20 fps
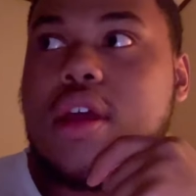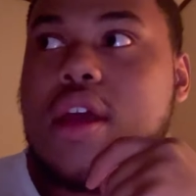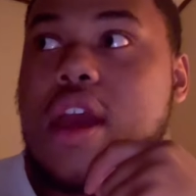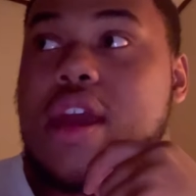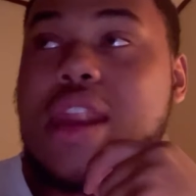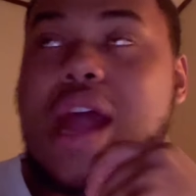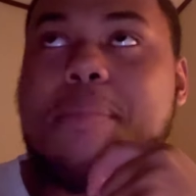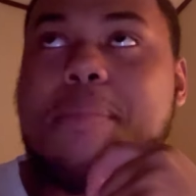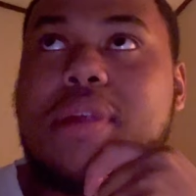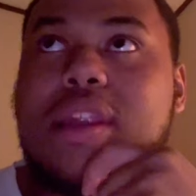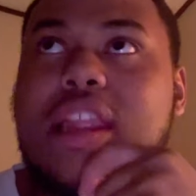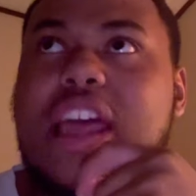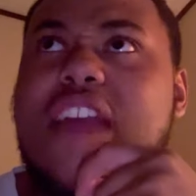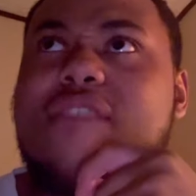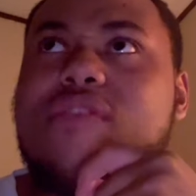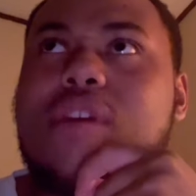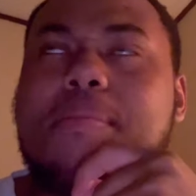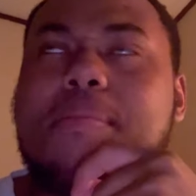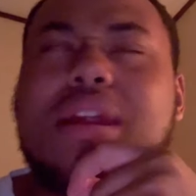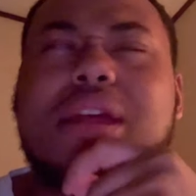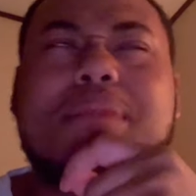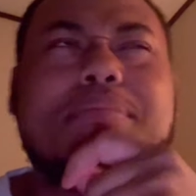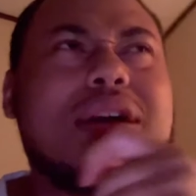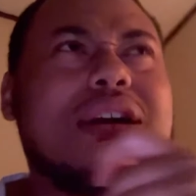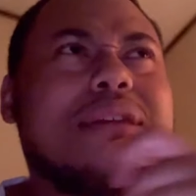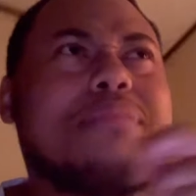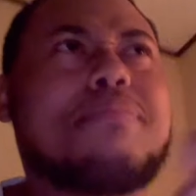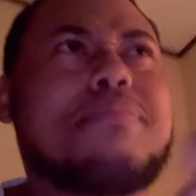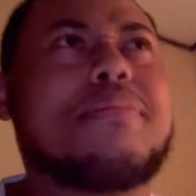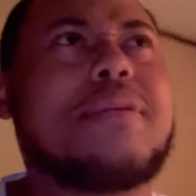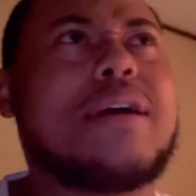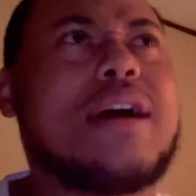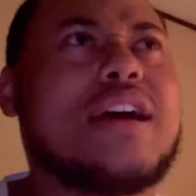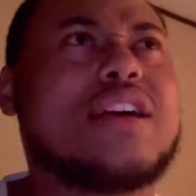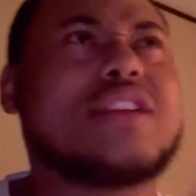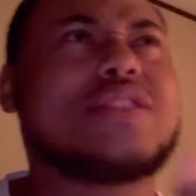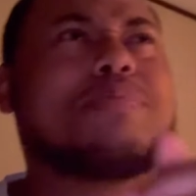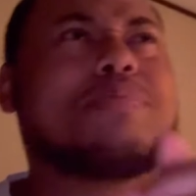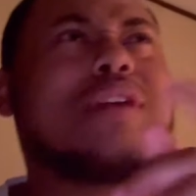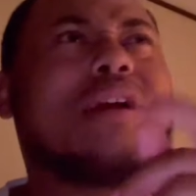And I believe them, but
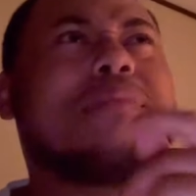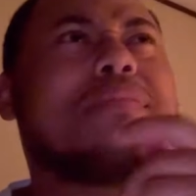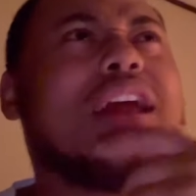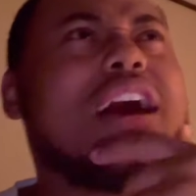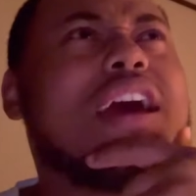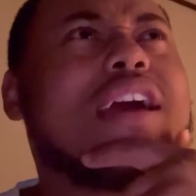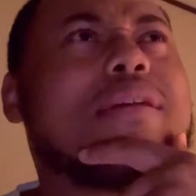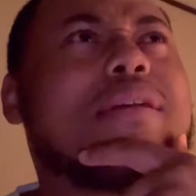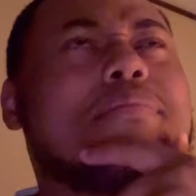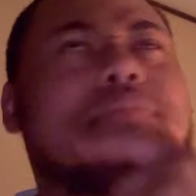I'm like,